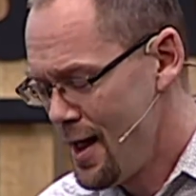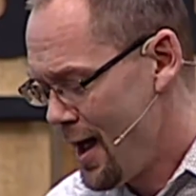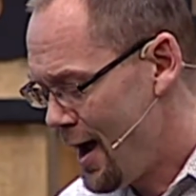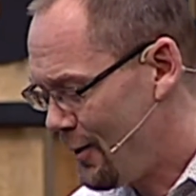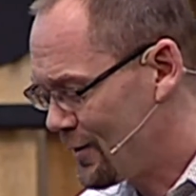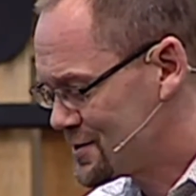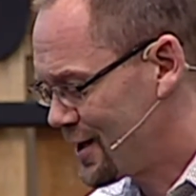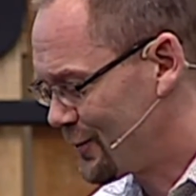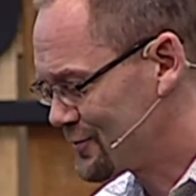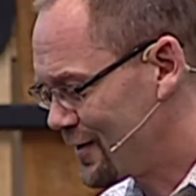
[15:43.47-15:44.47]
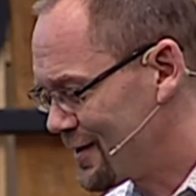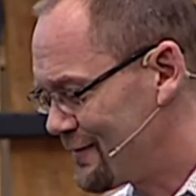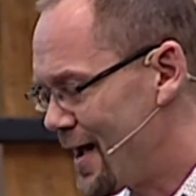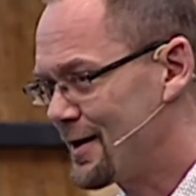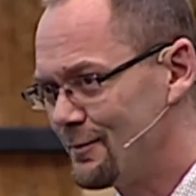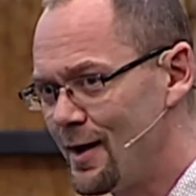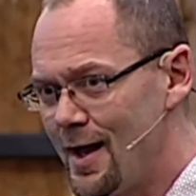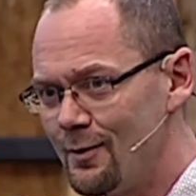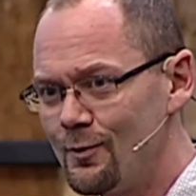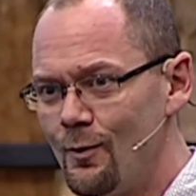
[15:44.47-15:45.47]
uh, while Sarah was running the vacuum,
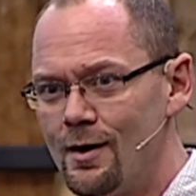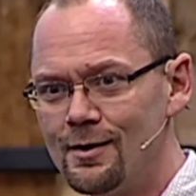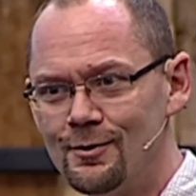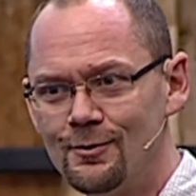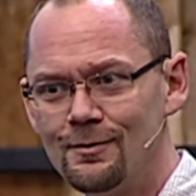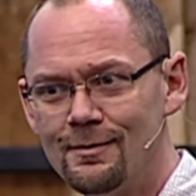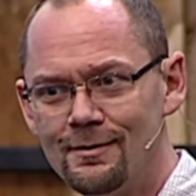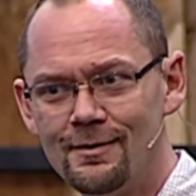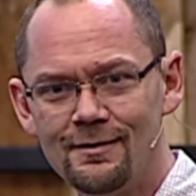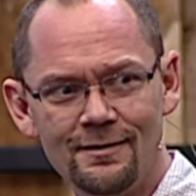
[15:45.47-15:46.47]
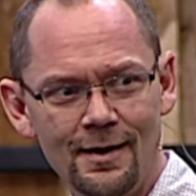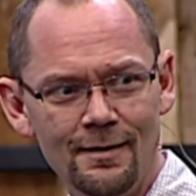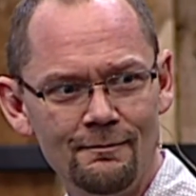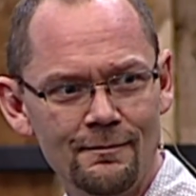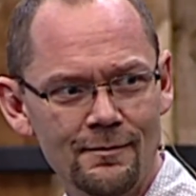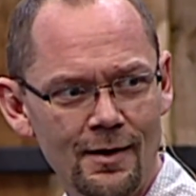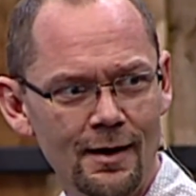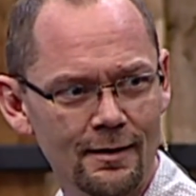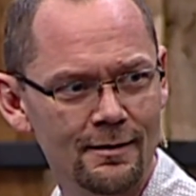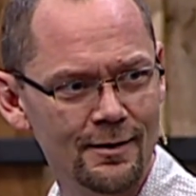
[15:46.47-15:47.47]
Hannah would want to do the same thing.